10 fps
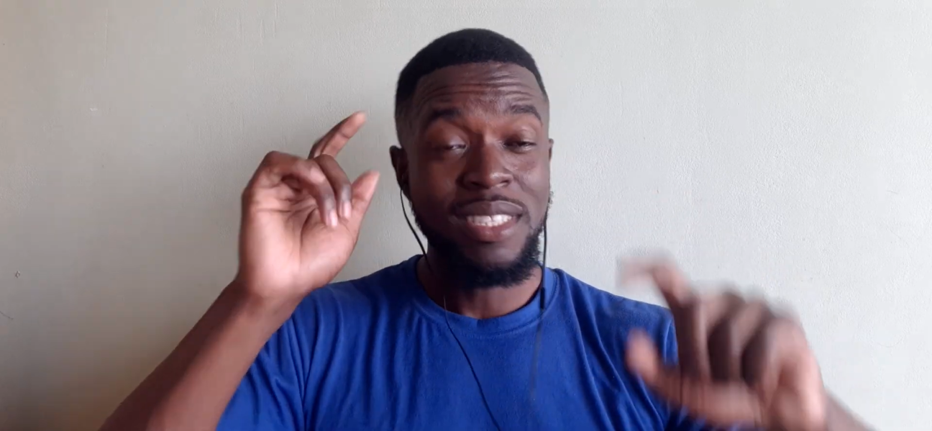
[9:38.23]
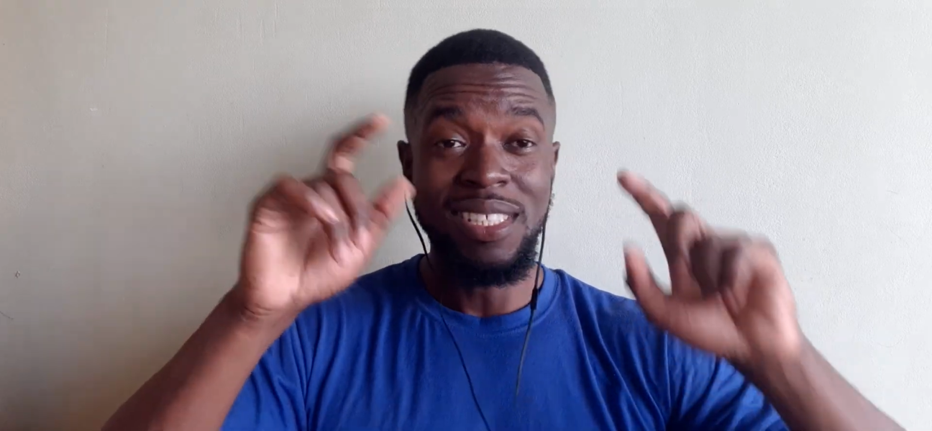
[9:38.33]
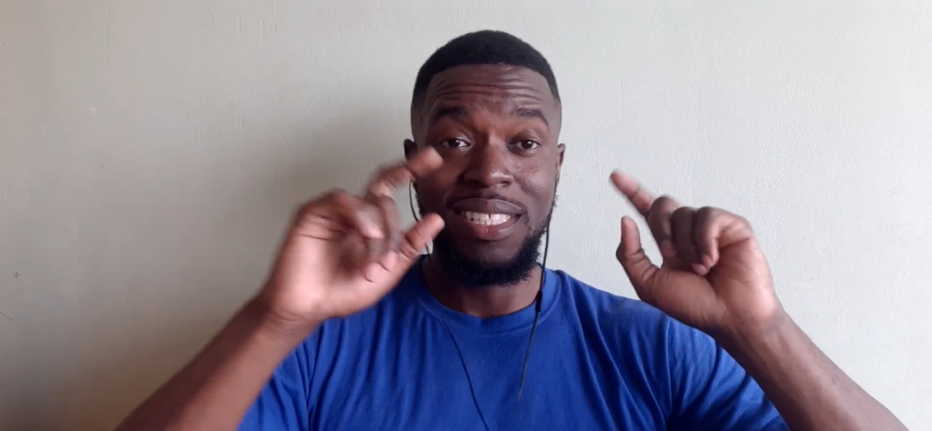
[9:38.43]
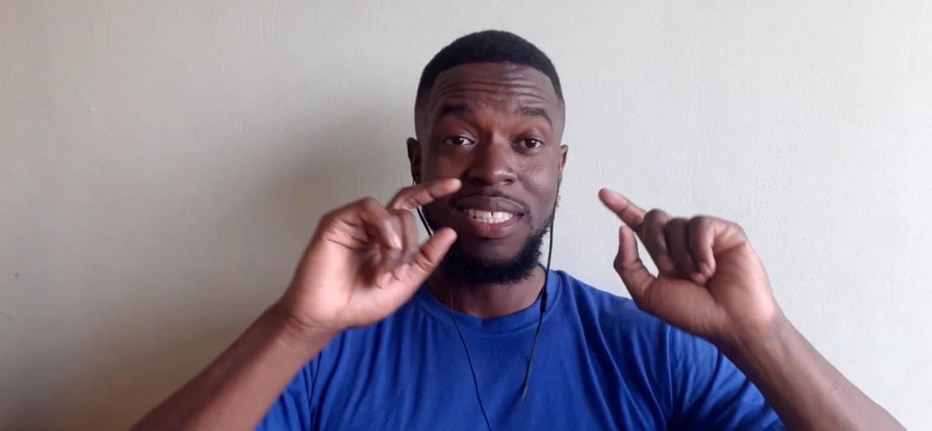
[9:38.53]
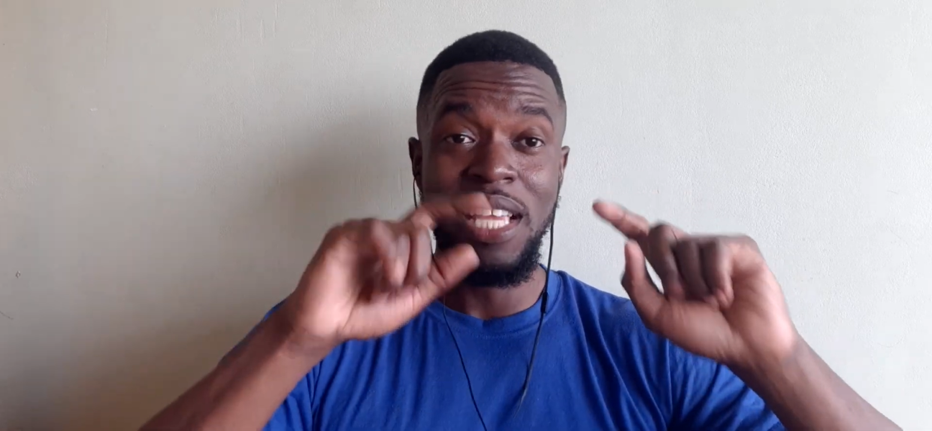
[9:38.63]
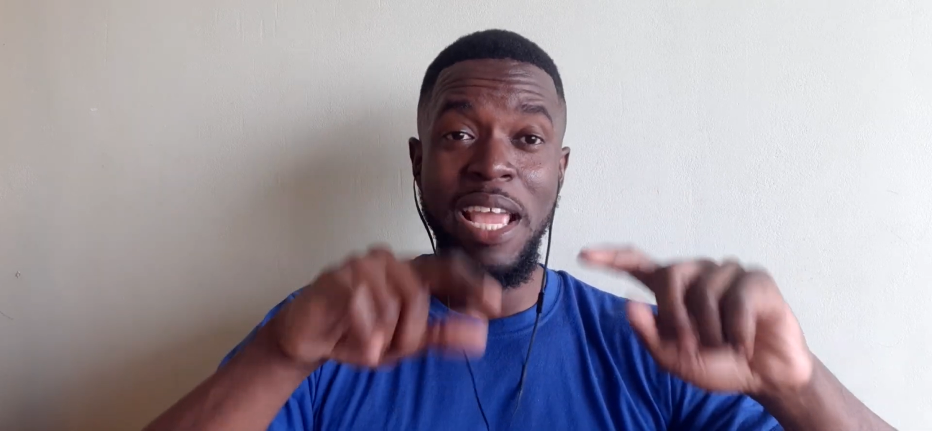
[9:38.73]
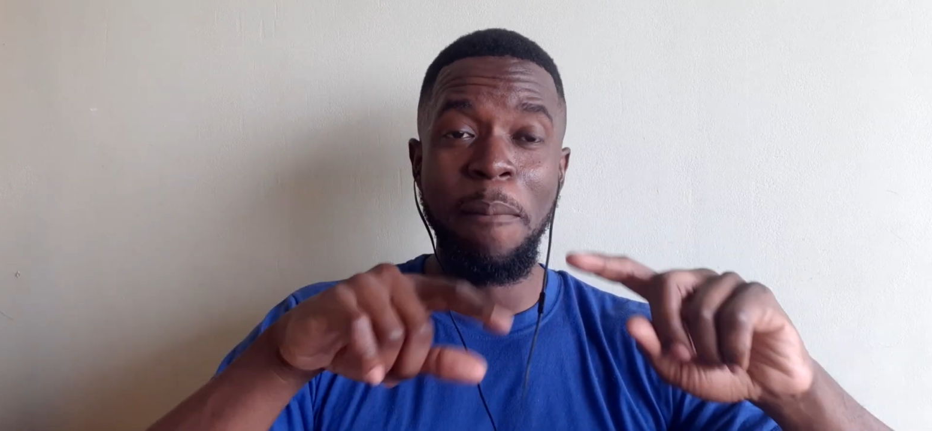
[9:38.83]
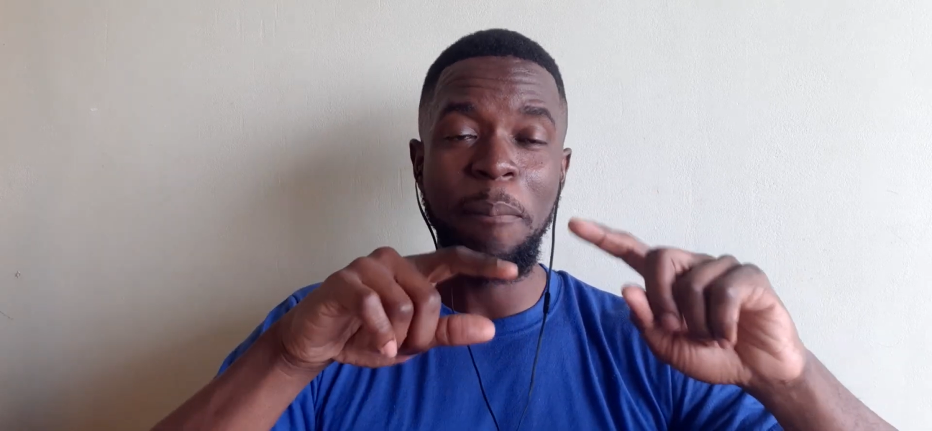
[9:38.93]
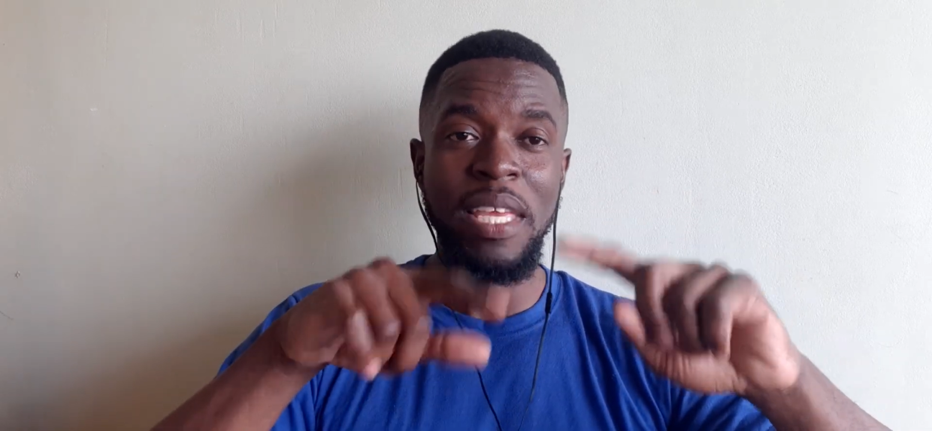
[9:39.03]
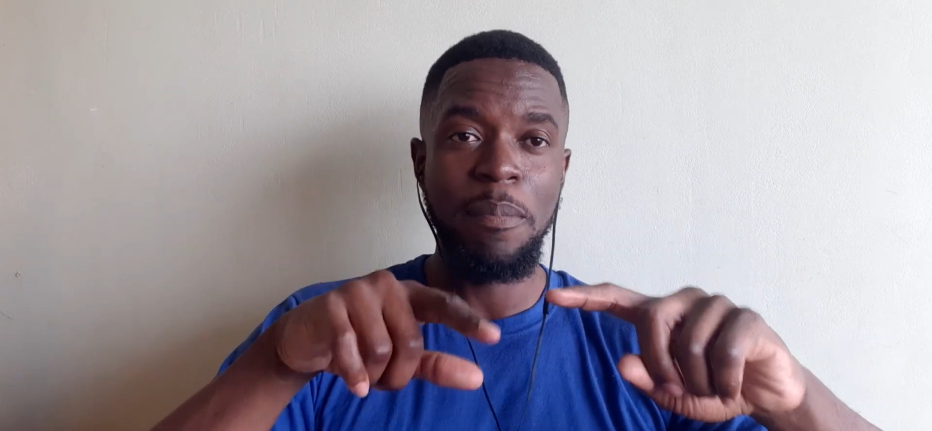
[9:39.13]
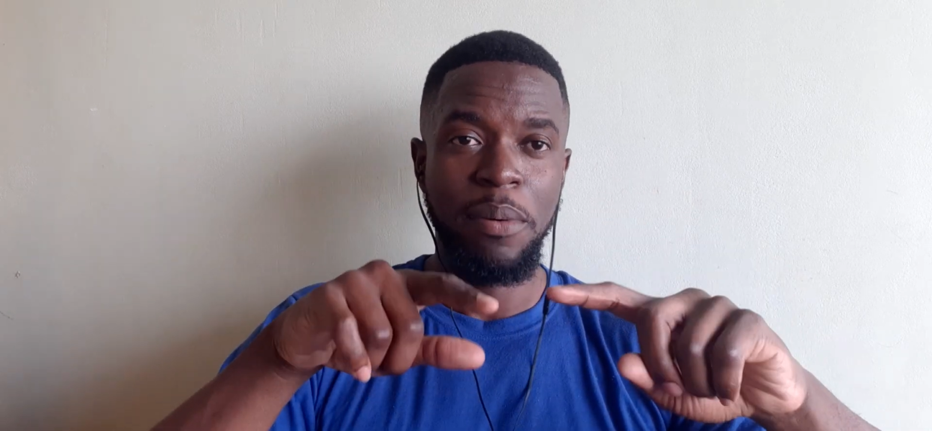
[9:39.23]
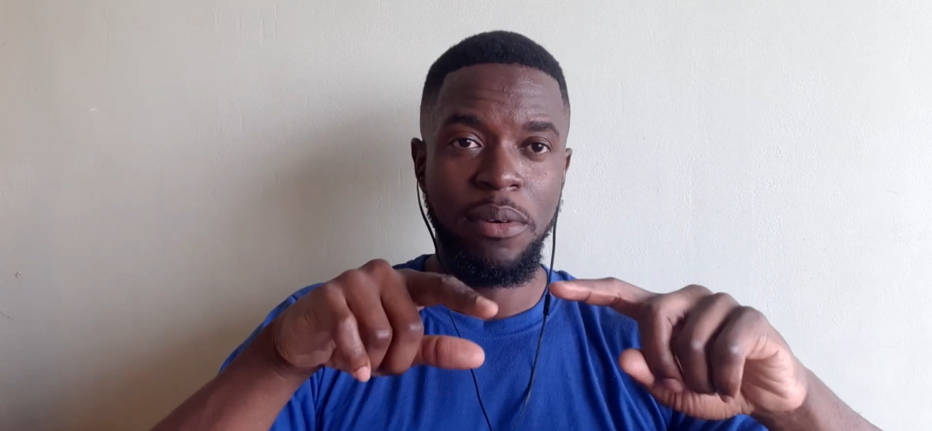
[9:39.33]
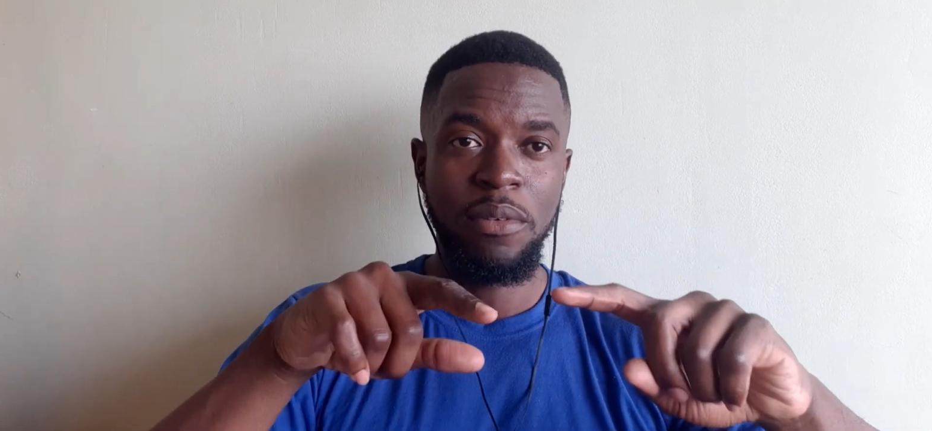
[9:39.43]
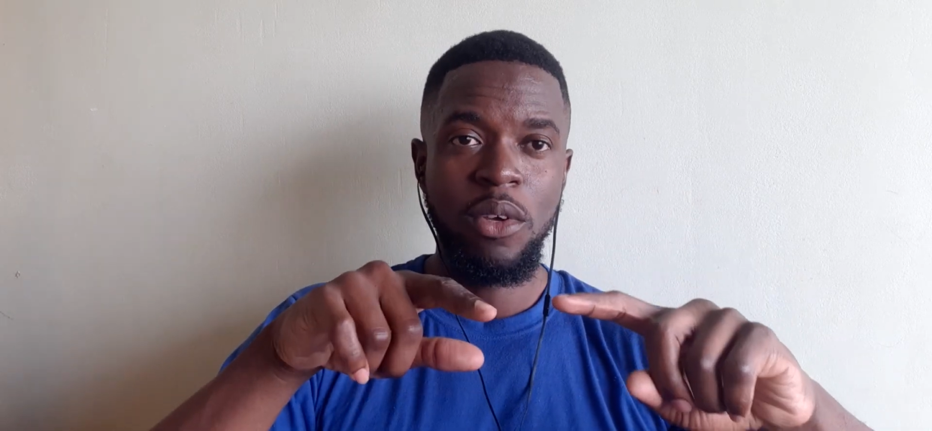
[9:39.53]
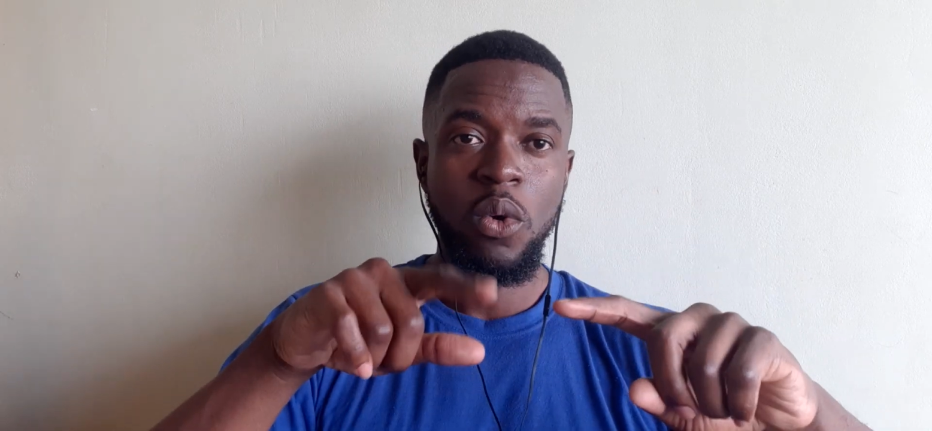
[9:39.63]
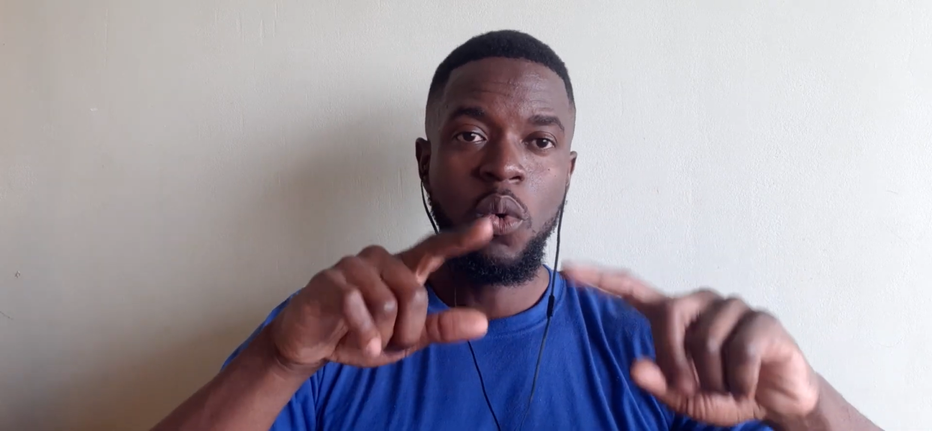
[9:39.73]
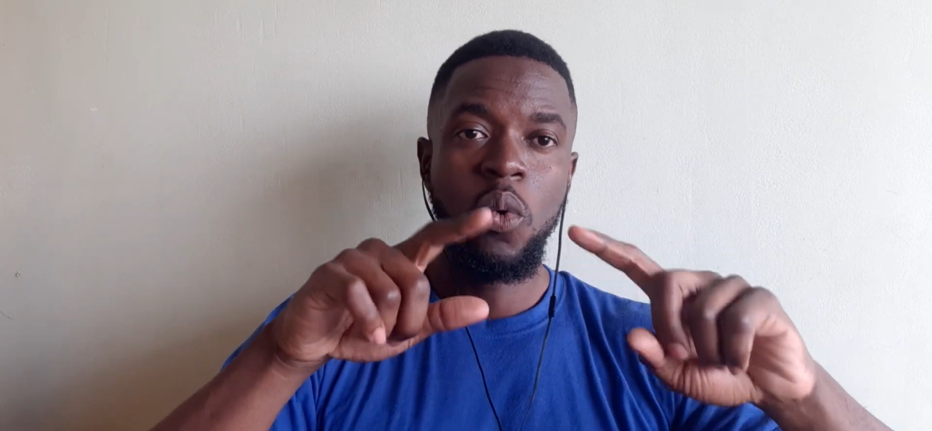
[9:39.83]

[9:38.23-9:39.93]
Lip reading: the same people